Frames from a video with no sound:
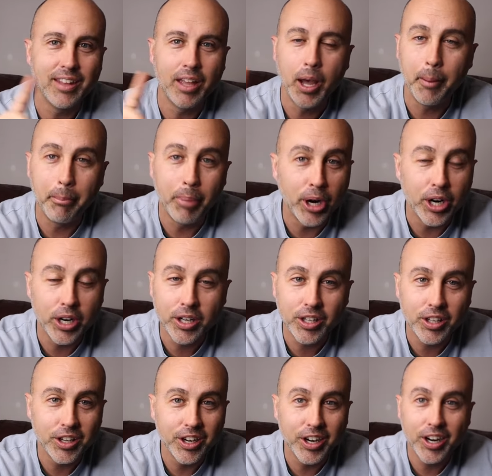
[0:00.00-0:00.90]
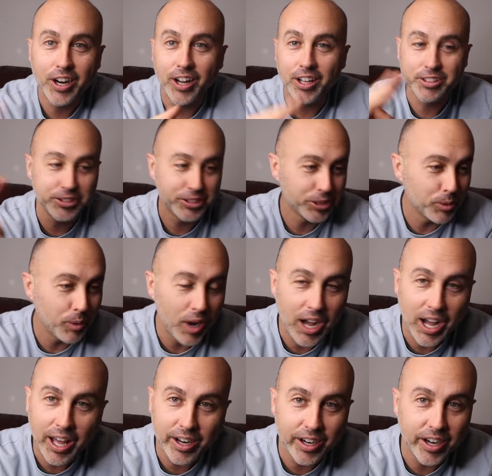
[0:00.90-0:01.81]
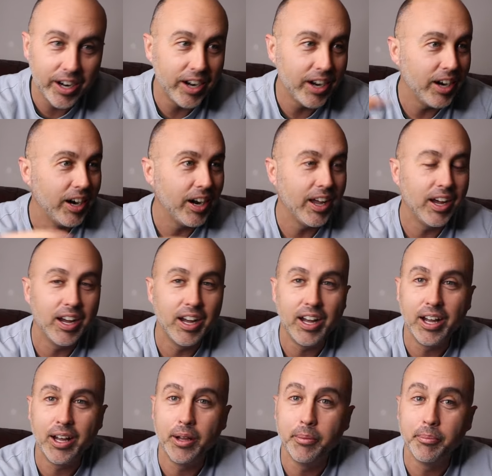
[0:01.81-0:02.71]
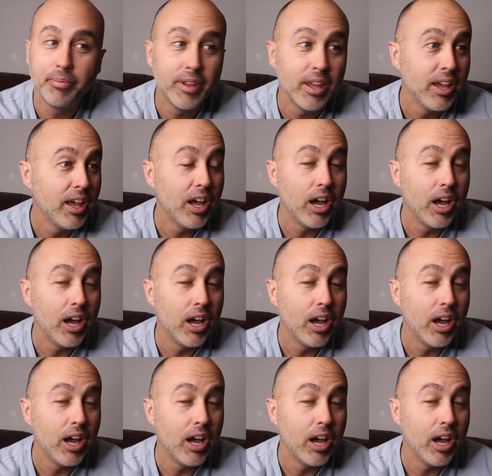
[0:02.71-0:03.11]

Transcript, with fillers: a burglar, a squatter, um,